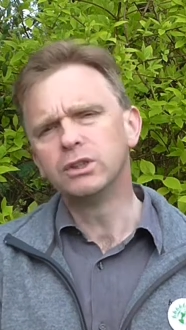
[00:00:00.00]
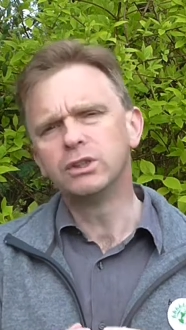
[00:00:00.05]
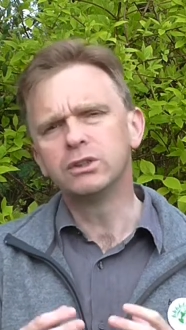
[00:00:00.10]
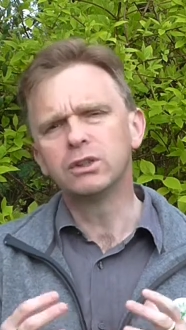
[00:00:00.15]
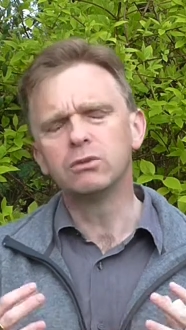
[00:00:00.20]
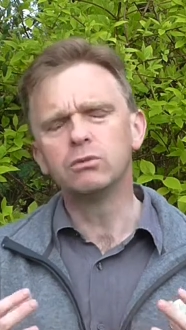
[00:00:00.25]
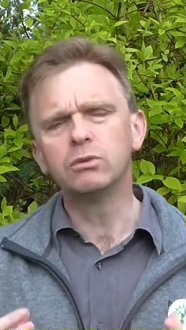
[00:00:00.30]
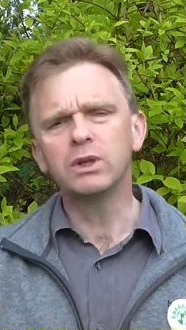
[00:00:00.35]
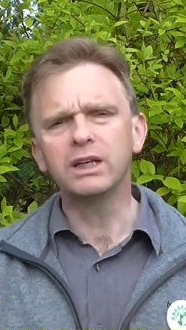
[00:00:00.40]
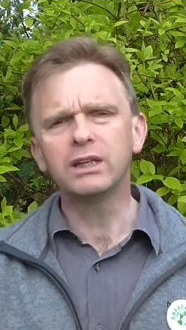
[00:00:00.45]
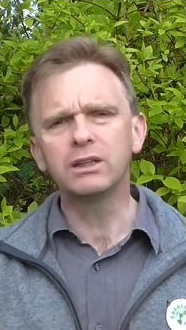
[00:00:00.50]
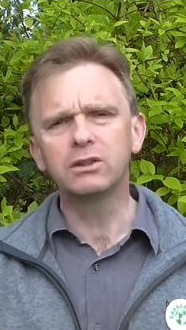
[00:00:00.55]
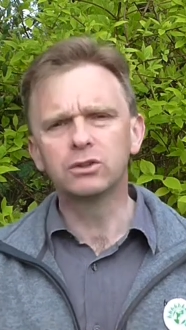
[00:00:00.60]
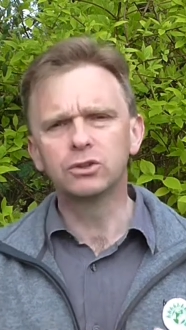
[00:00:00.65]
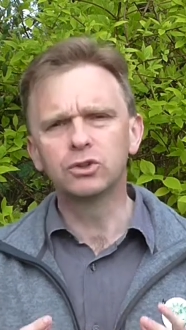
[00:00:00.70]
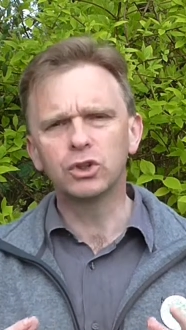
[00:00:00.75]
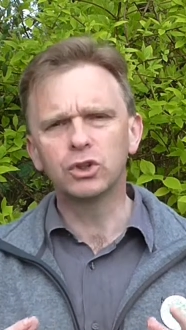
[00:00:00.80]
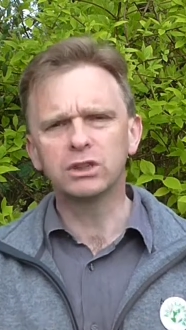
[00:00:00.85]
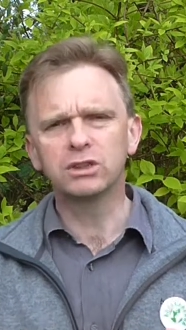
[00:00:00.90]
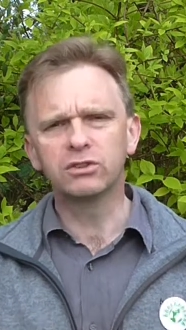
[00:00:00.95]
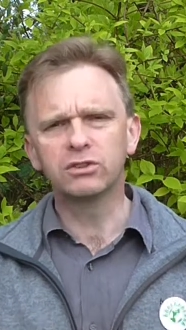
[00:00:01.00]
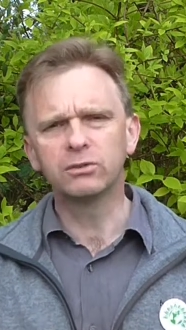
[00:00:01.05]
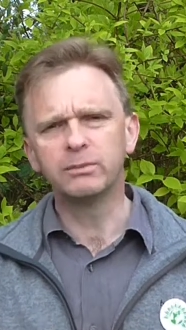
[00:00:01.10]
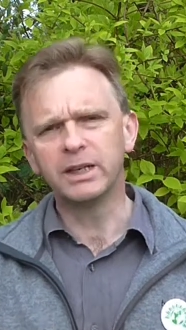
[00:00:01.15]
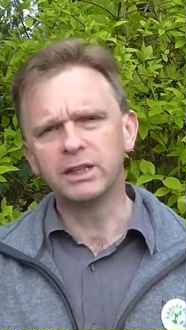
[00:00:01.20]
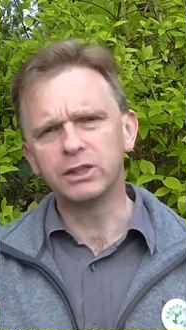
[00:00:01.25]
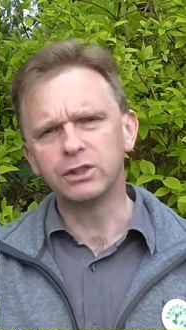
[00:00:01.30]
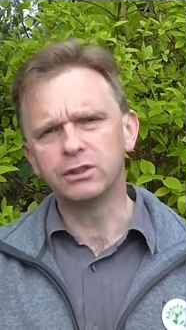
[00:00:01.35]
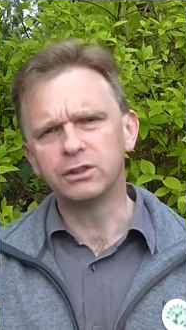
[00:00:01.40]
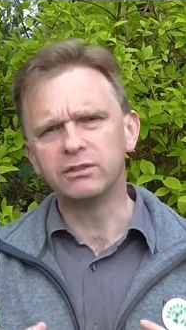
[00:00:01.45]
which is a radical
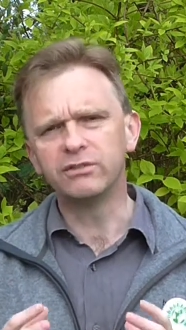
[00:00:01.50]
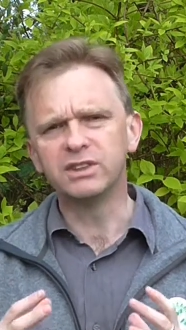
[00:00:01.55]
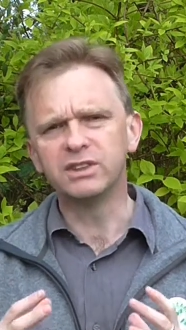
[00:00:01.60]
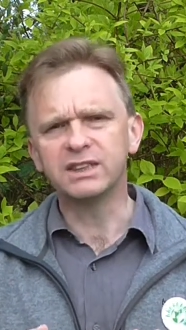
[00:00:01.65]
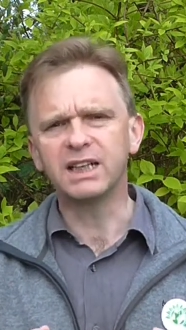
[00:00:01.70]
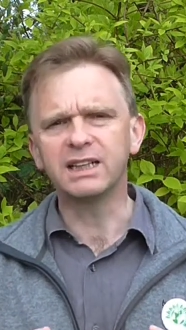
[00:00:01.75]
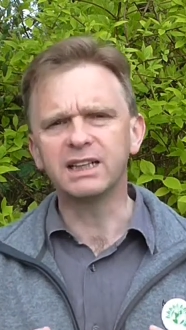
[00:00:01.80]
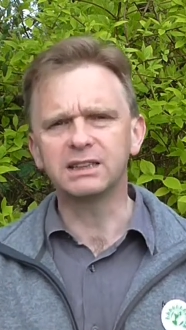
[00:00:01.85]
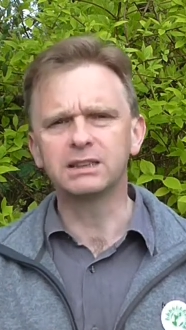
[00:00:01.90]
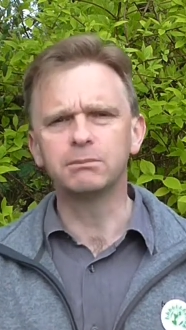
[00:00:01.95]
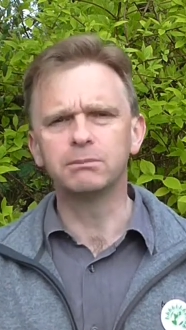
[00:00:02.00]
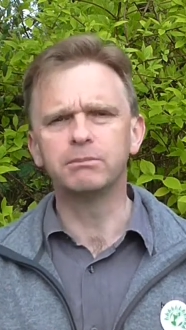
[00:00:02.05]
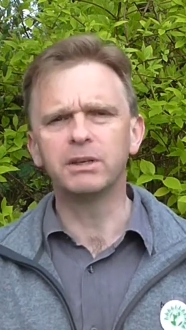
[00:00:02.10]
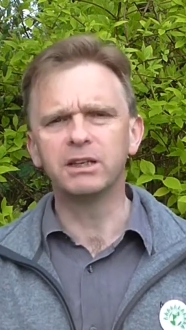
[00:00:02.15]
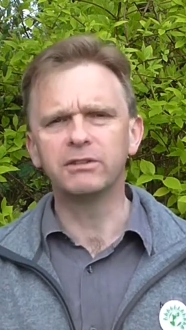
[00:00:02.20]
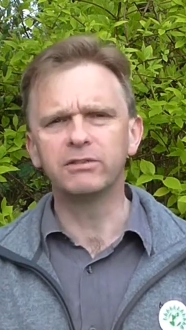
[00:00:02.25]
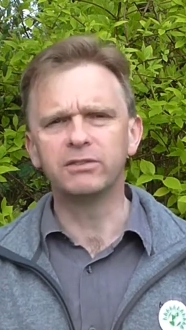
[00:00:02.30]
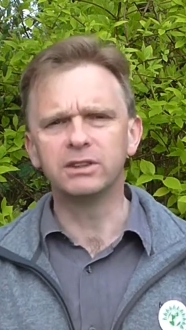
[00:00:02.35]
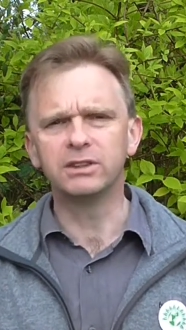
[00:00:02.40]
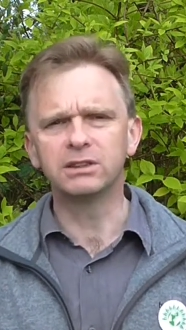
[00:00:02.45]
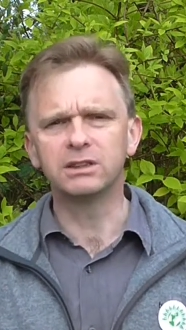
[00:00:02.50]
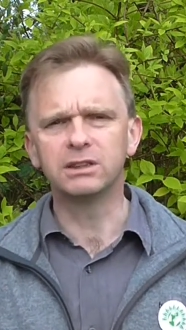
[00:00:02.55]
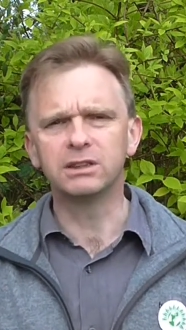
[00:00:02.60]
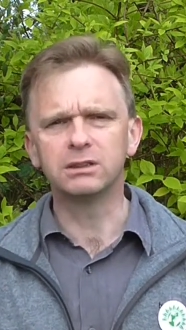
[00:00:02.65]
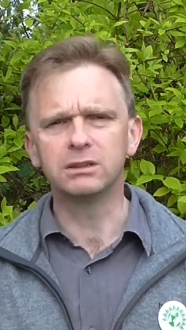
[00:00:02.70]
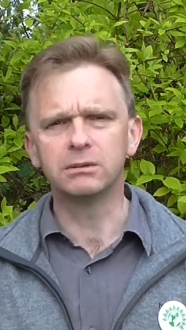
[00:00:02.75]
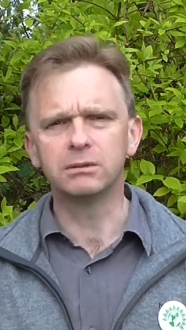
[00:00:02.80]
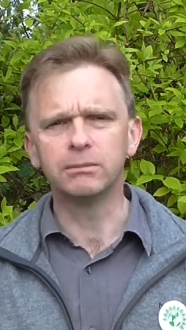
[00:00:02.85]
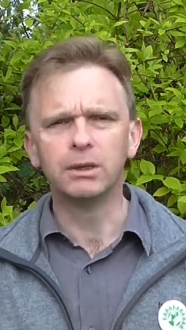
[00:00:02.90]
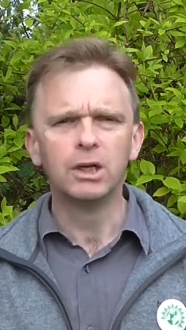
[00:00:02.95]
transformation of the tax and
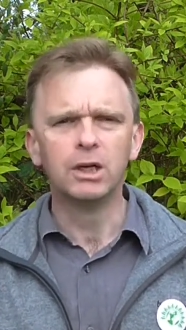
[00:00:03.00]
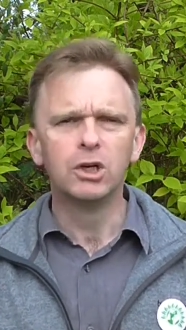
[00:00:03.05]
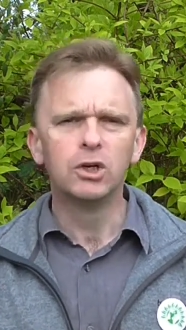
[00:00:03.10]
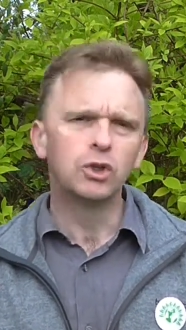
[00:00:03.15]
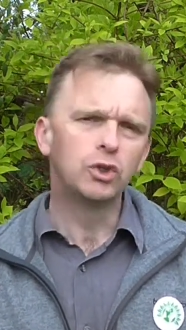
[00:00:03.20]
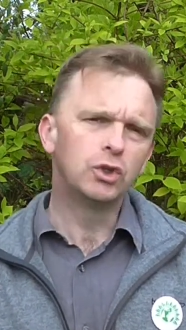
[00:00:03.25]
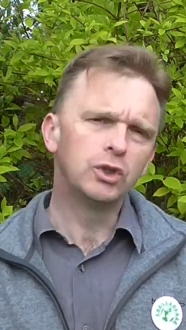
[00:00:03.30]
benefits system,